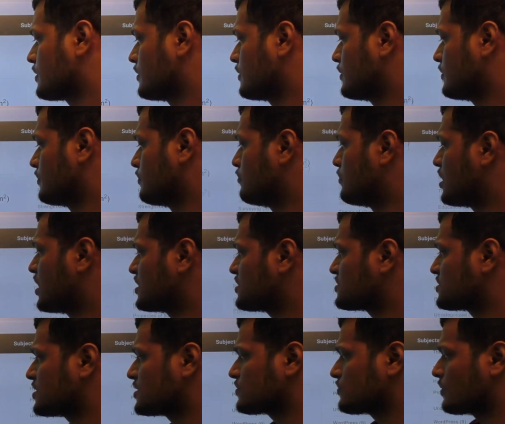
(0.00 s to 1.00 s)
Bond
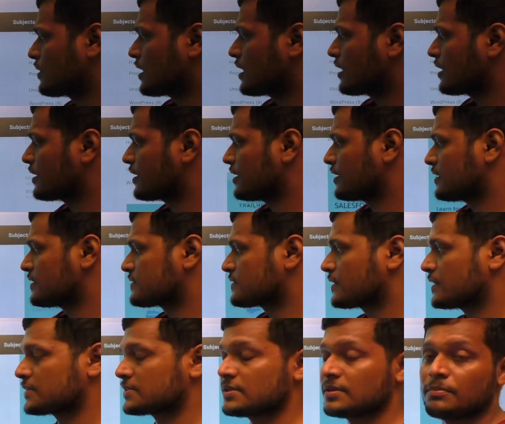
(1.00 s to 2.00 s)
stress we already
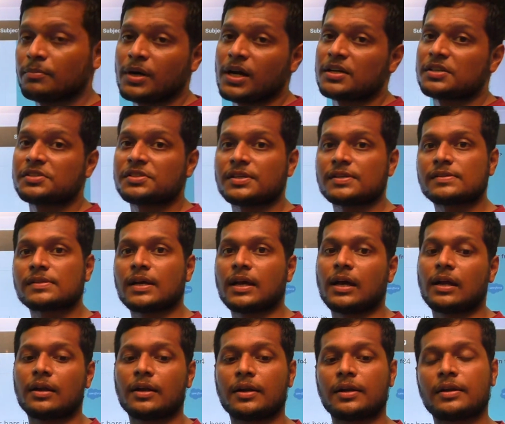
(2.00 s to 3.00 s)
discussed. Bond stress I
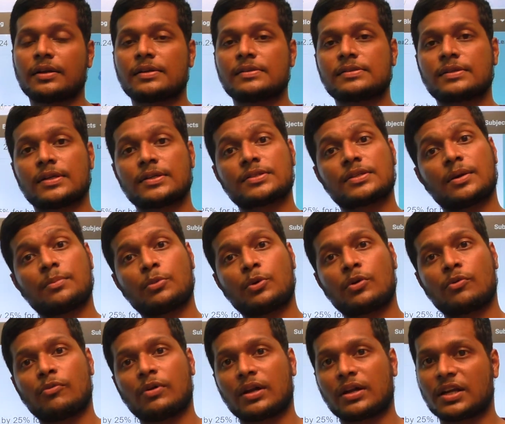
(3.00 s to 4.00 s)
already discussed about
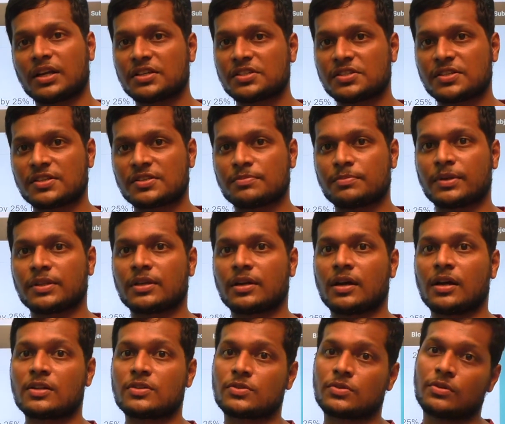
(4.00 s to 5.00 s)
working stress method
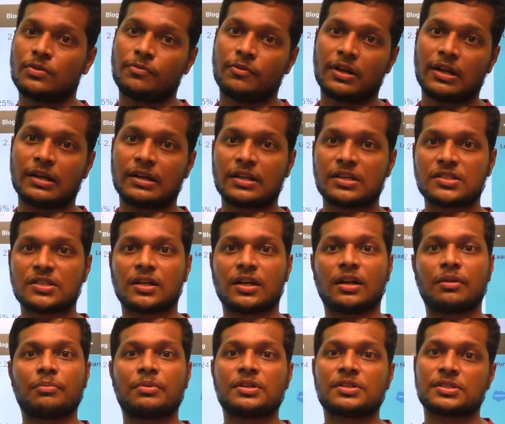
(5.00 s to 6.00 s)
also while teaching
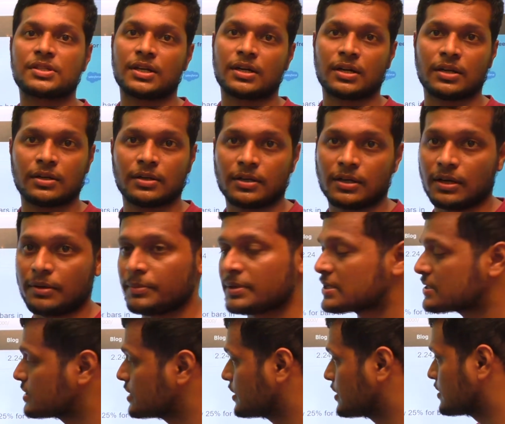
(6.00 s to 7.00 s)
limit state
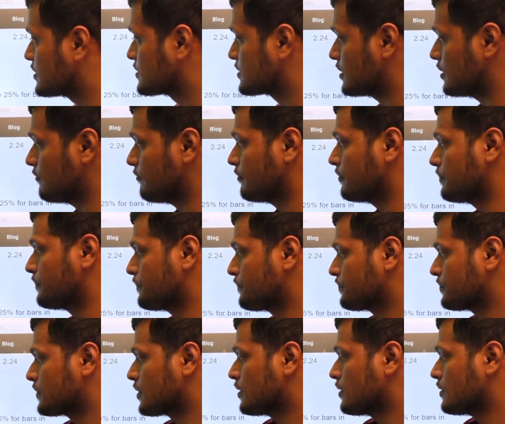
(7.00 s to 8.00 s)
itself.
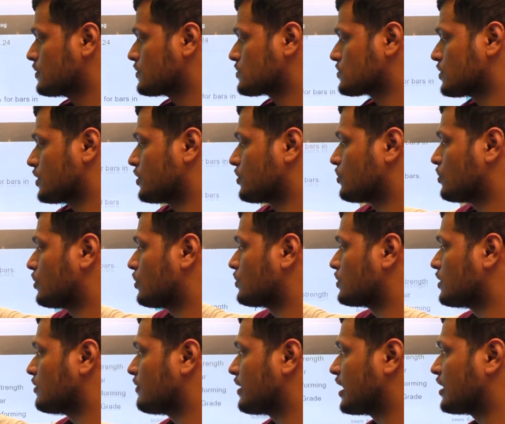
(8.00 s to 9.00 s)
So I told you the
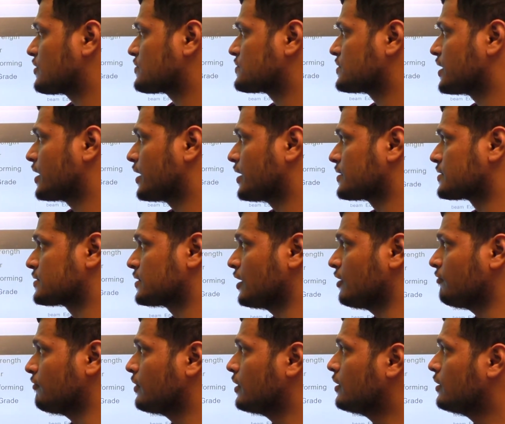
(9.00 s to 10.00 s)
values there itself.
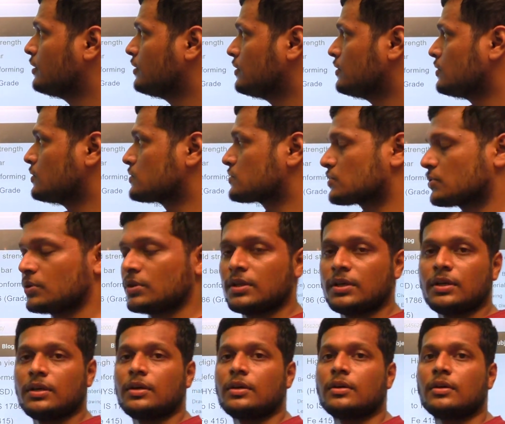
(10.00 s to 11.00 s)
So
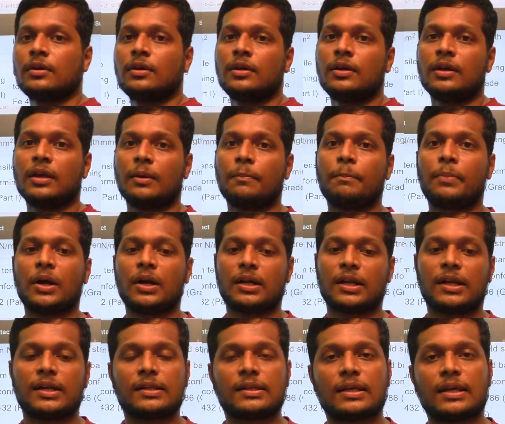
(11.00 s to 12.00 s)
the
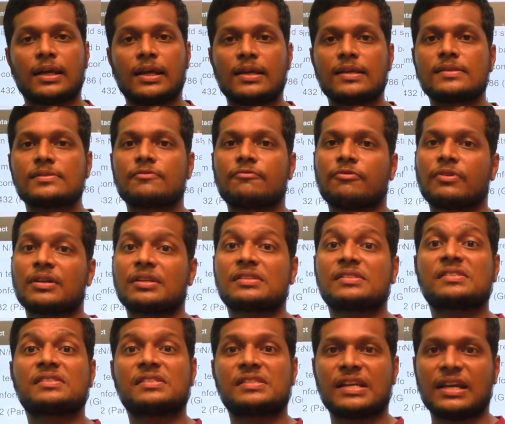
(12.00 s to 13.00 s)
important thing is for
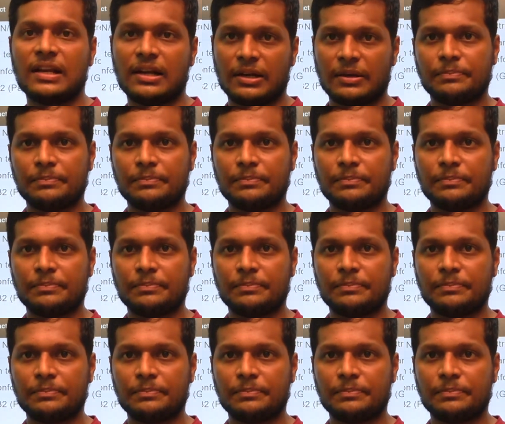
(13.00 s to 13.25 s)
steel.